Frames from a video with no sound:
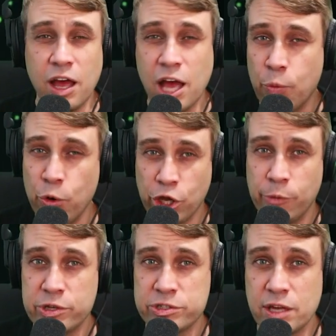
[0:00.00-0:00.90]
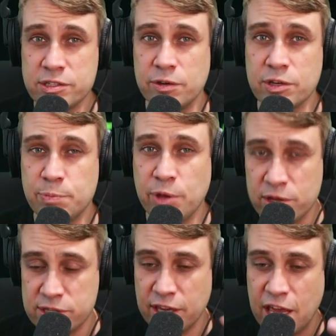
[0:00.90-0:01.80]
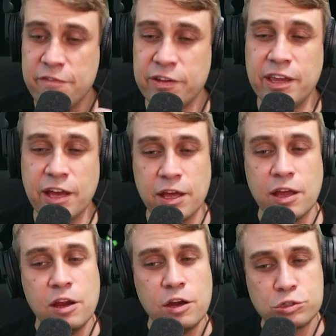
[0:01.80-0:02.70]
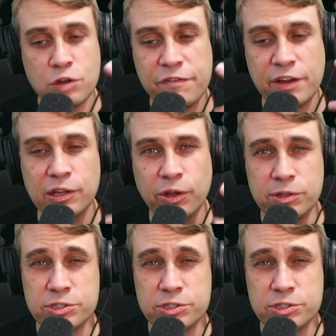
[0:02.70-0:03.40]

WooCommerce sites that are experiencing a heavier traffic load.